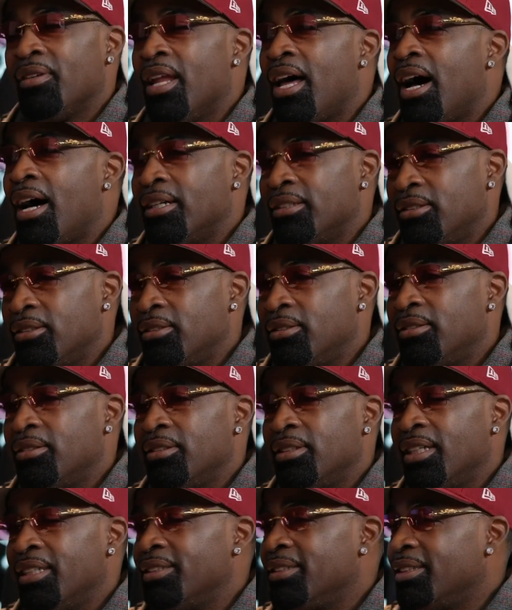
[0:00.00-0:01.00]
lie to you.
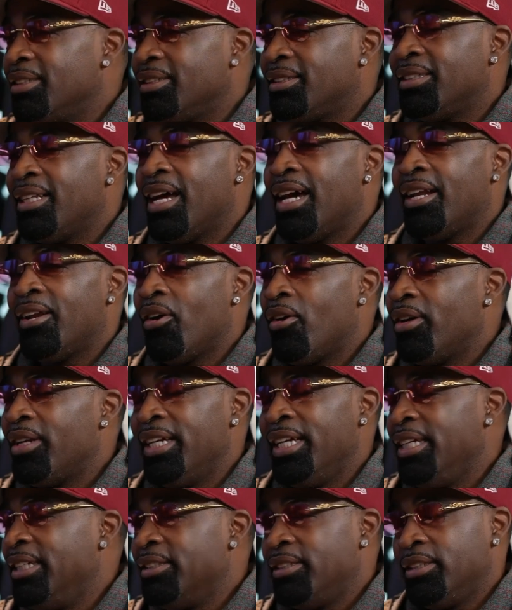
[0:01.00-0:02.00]
It's not
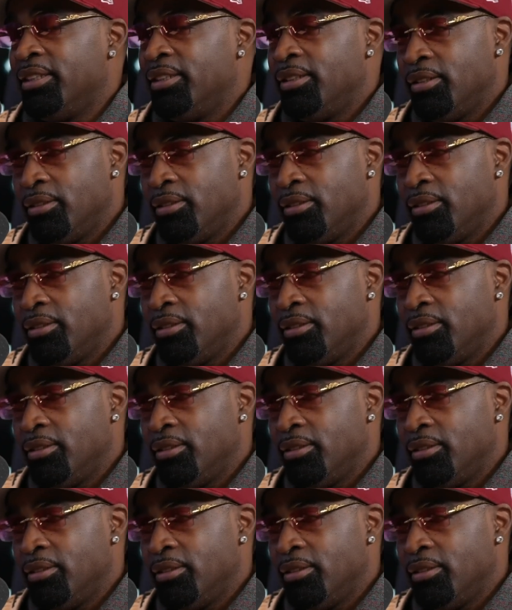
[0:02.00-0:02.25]
easy.